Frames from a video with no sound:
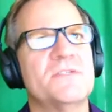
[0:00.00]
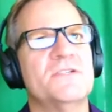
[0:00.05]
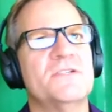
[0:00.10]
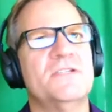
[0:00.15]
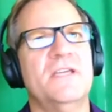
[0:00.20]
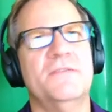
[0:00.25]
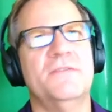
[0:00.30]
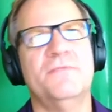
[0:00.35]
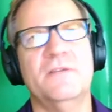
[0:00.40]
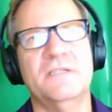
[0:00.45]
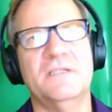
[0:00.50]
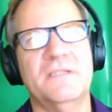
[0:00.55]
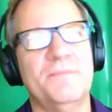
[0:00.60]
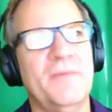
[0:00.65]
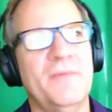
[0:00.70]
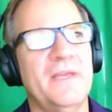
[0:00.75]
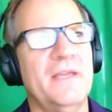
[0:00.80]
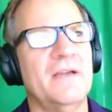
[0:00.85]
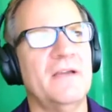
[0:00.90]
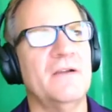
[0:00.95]
are different
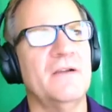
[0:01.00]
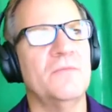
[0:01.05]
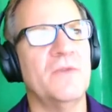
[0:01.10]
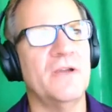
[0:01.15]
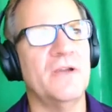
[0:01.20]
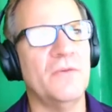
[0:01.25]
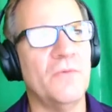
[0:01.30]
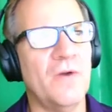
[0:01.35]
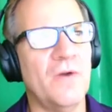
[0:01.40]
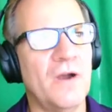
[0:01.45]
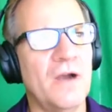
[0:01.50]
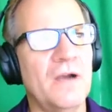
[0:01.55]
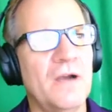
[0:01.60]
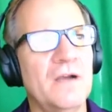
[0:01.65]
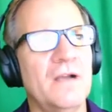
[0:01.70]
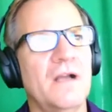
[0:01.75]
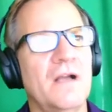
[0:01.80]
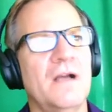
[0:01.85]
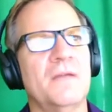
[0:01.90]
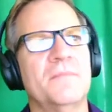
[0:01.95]
depending on where you
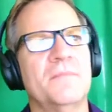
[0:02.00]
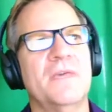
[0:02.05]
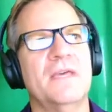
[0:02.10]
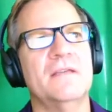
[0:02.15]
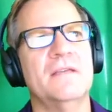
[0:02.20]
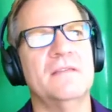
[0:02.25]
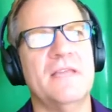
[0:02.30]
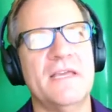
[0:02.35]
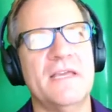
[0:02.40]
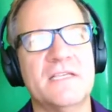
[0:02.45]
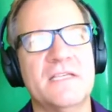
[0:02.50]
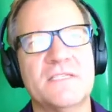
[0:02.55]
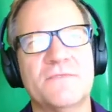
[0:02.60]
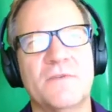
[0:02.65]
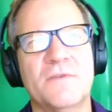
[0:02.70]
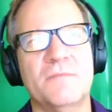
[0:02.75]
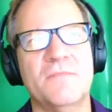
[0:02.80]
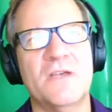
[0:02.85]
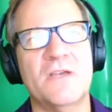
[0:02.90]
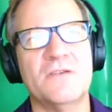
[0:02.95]
are. Get links
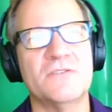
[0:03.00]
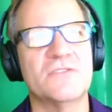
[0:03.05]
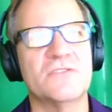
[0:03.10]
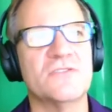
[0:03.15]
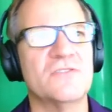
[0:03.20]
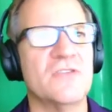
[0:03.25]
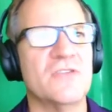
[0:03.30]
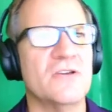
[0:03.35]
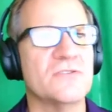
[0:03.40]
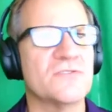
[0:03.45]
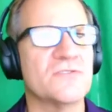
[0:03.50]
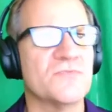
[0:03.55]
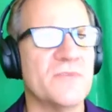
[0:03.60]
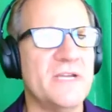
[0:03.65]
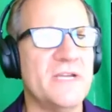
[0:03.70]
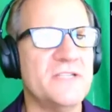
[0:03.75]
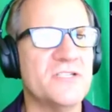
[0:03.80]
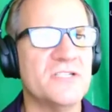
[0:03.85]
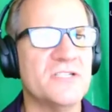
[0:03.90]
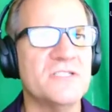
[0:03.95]
from those
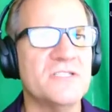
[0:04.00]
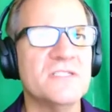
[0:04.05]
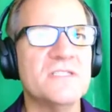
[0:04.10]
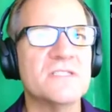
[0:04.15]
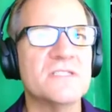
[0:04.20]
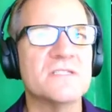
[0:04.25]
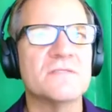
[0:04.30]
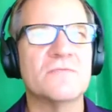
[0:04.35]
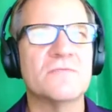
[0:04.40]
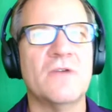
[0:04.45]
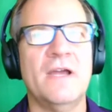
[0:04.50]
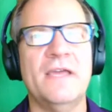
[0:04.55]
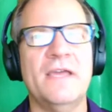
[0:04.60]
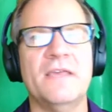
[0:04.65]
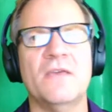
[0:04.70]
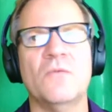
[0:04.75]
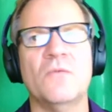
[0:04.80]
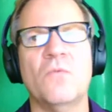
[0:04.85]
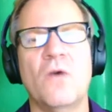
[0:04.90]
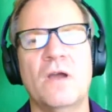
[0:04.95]
regions, right?
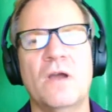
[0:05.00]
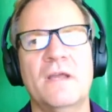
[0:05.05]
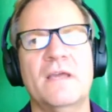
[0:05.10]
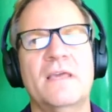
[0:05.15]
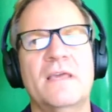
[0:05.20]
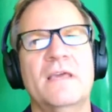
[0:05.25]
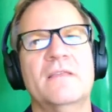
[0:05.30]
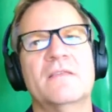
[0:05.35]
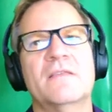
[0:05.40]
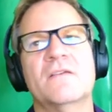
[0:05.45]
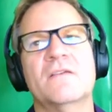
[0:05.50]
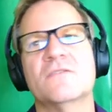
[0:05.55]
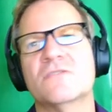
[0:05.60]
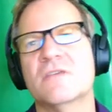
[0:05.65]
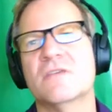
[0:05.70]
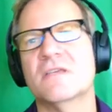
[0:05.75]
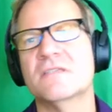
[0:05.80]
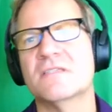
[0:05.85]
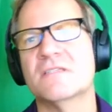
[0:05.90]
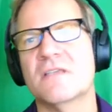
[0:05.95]
You want to get those
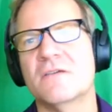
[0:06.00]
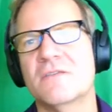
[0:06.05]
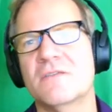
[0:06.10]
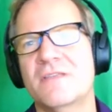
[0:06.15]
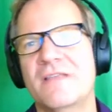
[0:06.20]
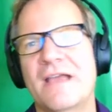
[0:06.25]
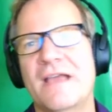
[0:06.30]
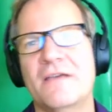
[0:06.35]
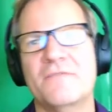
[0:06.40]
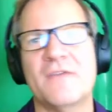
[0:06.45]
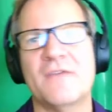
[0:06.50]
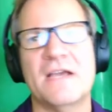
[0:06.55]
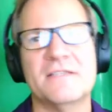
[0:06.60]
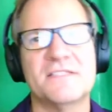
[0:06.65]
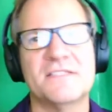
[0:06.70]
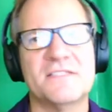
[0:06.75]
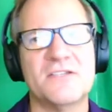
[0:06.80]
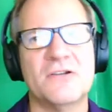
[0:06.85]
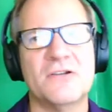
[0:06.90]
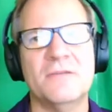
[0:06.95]
links. So now you've got
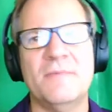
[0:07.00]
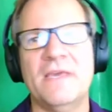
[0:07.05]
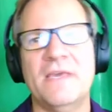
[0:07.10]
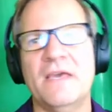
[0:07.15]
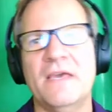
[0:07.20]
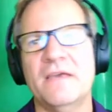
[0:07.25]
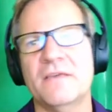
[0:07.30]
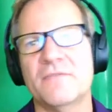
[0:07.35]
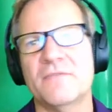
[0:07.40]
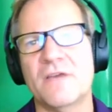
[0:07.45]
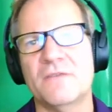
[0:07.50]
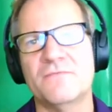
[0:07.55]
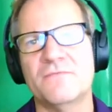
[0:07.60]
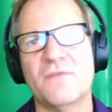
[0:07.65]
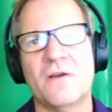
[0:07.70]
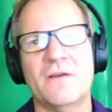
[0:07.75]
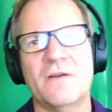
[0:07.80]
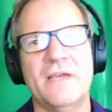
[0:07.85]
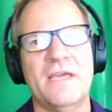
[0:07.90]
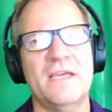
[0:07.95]
Serbia, you've got
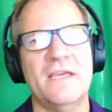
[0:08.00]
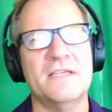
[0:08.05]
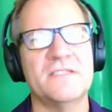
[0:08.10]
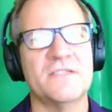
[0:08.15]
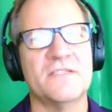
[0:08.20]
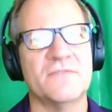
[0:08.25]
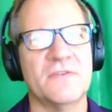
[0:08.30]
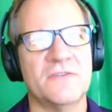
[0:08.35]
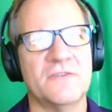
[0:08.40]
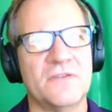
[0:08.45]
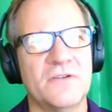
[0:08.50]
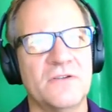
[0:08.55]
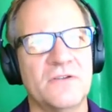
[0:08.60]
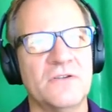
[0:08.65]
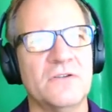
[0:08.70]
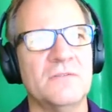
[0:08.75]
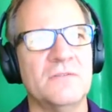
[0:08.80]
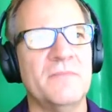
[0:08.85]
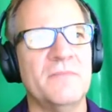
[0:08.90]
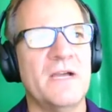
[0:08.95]
Far East, you've got the
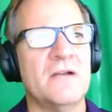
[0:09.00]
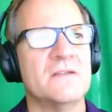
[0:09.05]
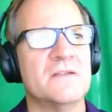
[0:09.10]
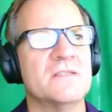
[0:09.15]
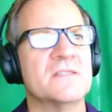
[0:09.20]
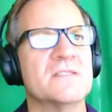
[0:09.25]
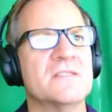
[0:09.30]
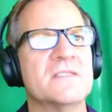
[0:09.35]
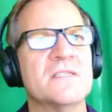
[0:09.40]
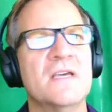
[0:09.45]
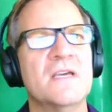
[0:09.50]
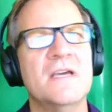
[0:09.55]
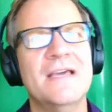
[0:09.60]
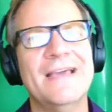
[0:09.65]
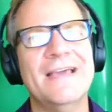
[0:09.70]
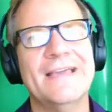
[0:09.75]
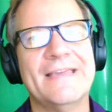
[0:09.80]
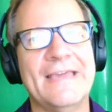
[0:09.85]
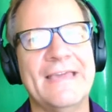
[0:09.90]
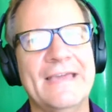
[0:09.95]
Ural Mountains.
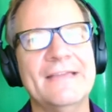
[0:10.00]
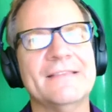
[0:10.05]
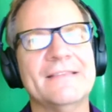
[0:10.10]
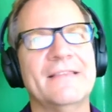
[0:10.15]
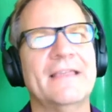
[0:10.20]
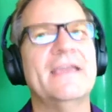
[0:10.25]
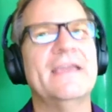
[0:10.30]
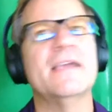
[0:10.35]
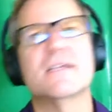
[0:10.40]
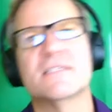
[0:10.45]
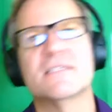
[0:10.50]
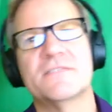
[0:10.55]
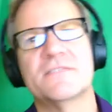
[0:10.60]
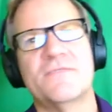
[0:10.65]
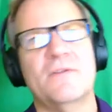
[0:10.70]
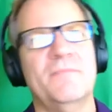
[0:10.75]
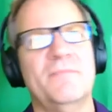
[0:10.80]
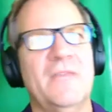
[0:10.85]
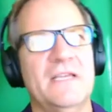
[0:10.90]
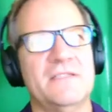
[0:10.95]
Get links
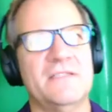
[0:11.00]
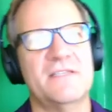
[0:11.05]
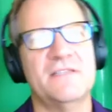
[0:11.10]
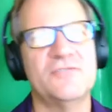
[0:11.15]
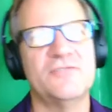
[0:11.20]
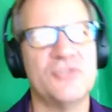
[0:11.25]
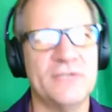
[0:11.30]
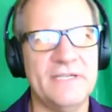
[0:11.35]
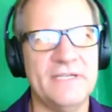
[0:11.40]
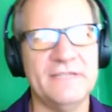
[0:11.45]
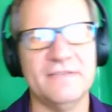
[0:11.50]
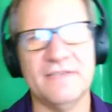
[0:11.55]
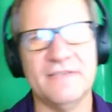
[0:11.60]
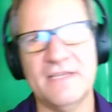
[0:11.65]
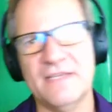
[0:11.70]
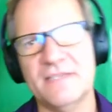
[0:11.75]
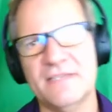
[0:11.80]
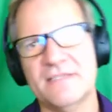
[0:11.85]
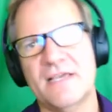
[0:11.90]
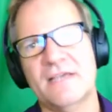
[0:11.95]
from these. Treat
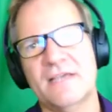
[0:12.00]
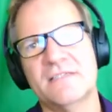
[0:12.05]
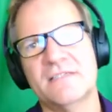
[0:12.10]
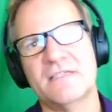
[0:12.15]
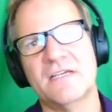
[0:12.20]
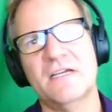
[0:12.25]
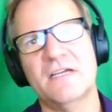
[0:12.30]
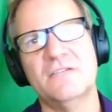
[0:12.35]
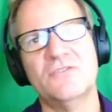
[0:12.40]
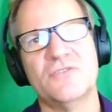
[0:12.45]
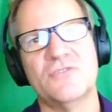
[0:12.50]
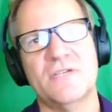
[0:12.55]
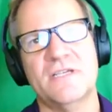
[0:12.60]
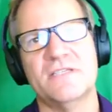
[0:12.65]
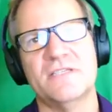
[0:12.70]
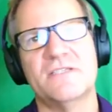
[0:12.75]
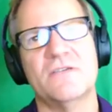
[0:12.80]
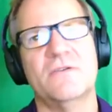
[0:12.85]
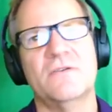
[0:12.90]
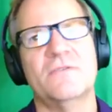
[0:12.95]
these as
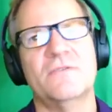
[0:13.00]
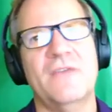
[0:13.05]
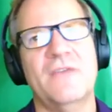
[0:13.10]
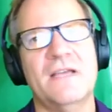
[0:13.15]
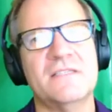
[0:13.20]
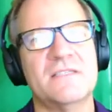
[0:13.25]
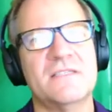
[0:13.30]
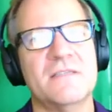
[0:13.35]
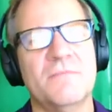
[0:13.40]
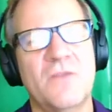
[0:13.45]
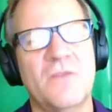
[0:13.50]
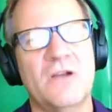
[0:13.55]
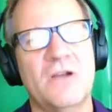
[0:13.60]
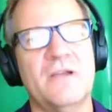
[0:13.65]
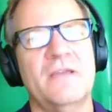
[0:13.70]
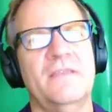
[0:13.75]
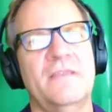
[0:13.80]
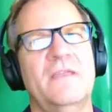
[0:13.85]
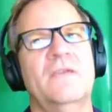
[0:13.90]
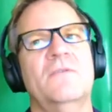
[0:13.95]
countries. So if that's the
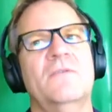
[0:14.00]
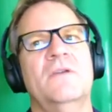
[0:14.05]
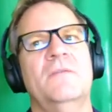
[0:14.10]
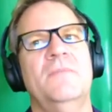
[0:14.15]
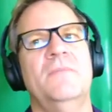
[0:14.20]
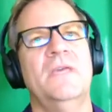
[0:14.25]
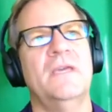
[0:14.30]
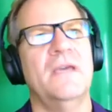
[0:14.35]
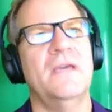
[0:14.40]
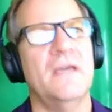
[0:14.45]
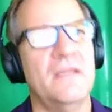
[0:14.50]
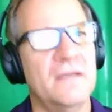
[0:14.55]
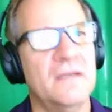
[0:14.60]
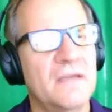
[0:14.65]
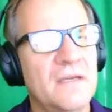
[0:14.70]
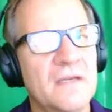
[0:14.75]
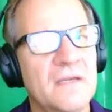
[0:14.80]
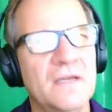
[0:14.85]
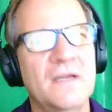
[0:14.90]
market that you want to be in,